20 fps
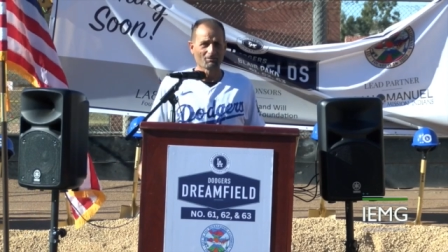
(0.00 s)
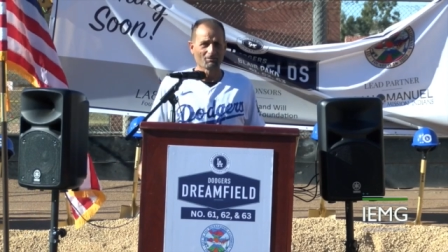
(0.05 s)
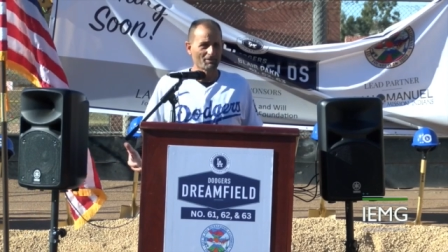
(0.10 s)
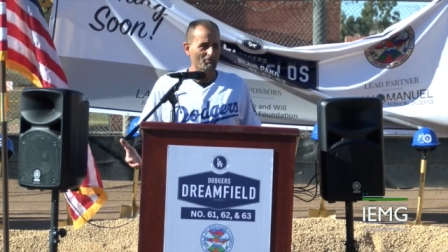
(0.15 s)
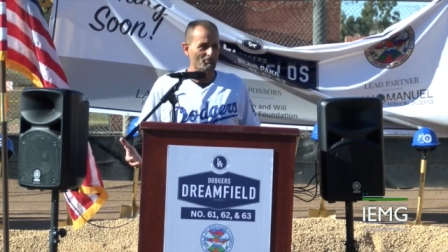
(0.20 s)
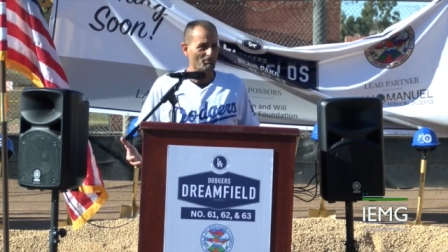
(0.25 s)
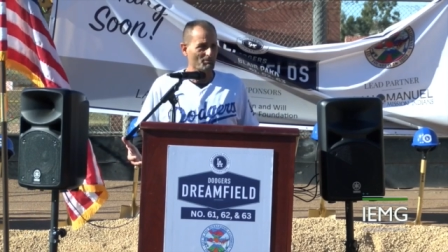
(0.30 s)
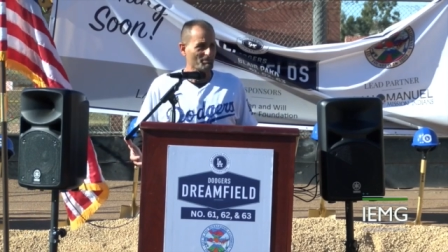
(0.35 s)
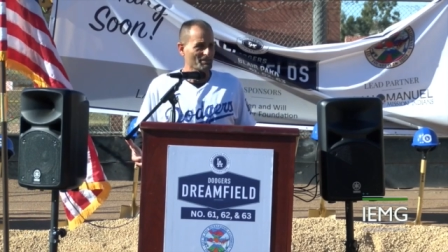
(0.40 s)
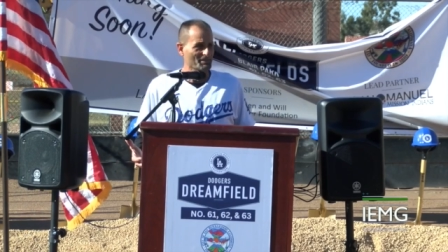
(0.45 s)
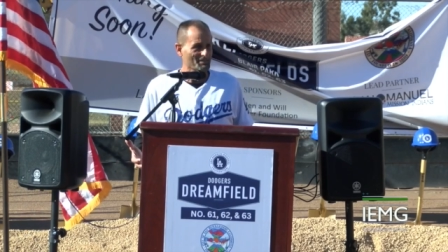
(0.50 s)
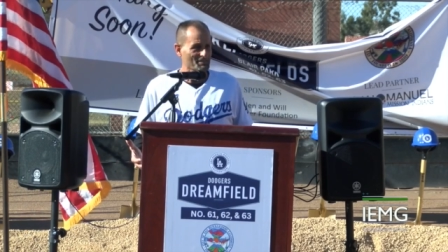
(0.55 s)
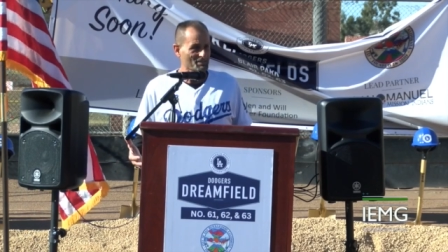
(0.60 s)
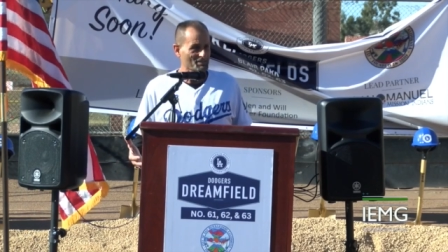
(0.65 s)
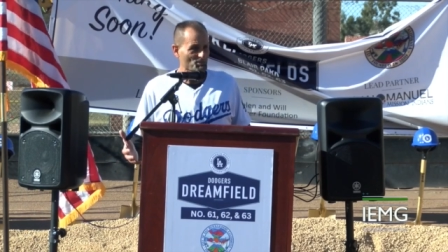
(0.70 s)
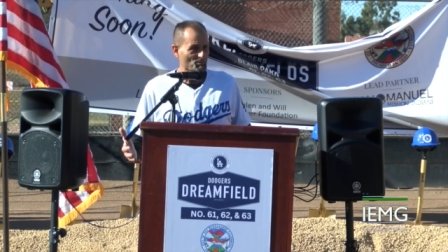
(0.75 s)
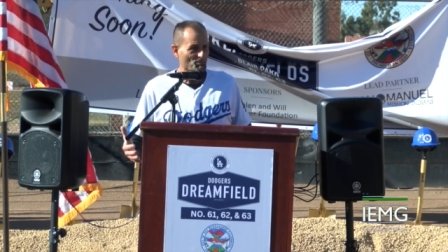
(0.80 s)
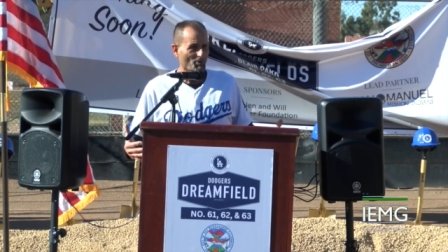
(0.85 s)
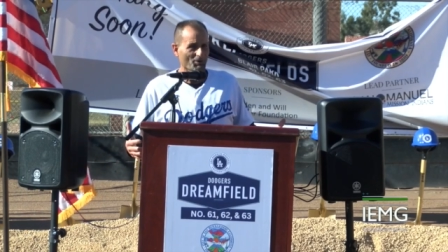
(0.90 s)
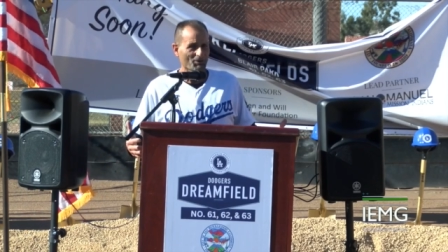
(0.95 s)
I've never been in
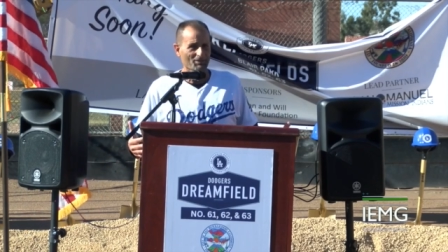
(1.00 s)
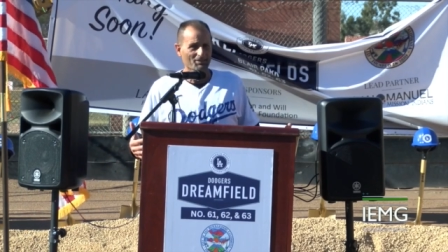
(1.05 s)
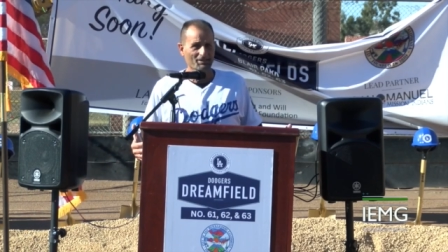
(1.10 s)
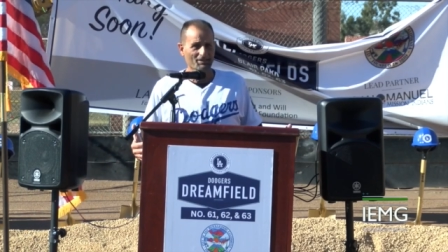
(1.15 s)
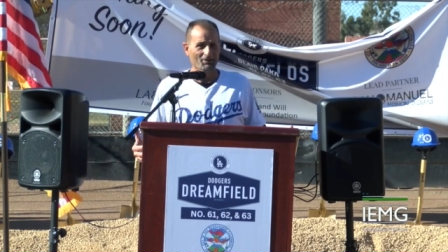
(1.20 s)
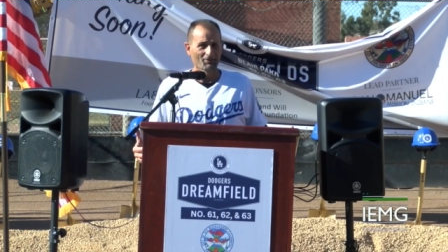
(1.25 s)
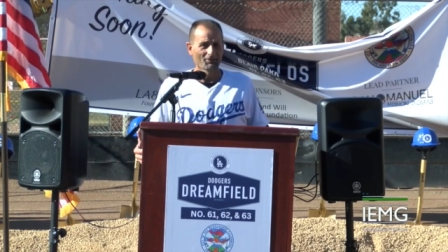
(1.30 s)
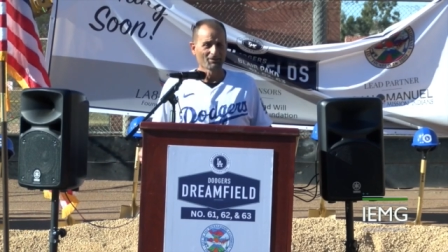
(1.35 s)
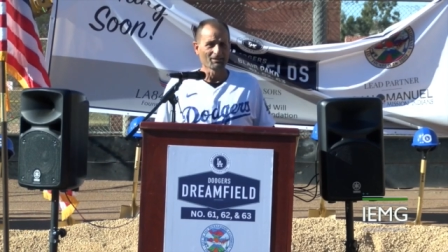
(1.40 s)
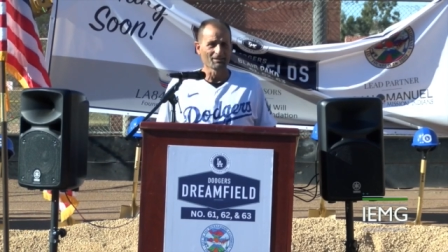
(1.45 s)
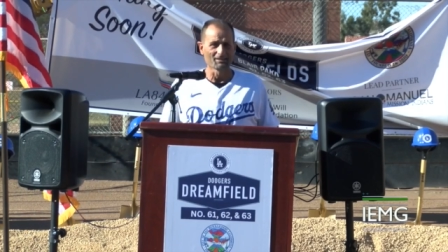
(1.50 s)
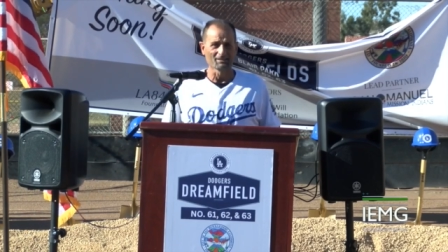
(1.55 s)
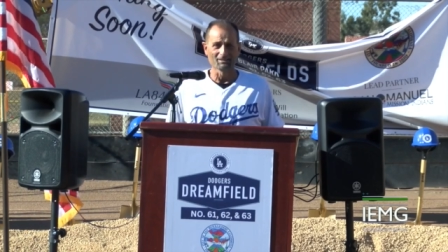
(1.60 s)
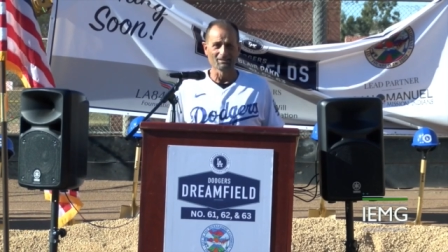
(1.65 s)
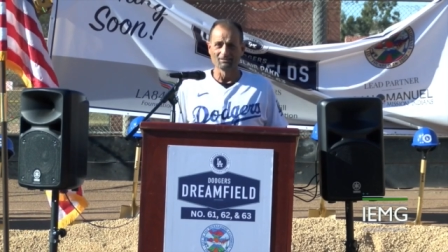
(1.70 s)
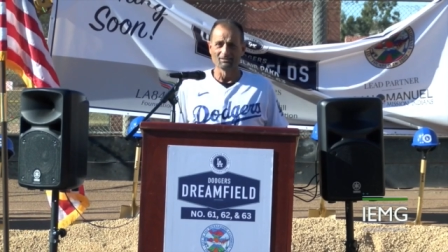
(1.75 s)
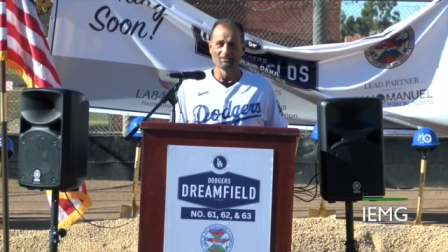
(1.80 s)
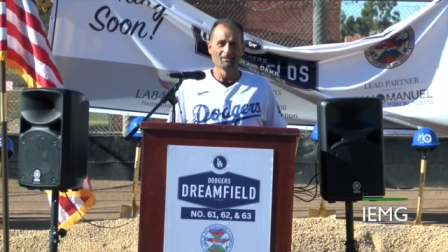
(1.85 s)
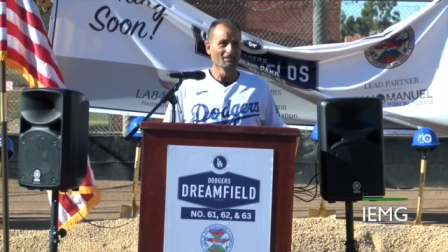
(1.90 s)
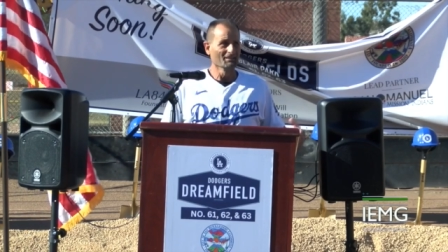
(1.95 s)
this part of the area,
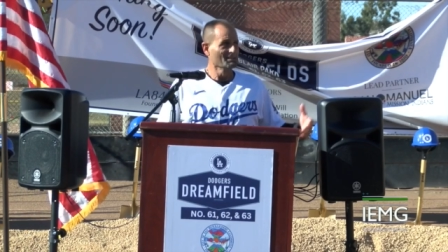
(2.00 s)
and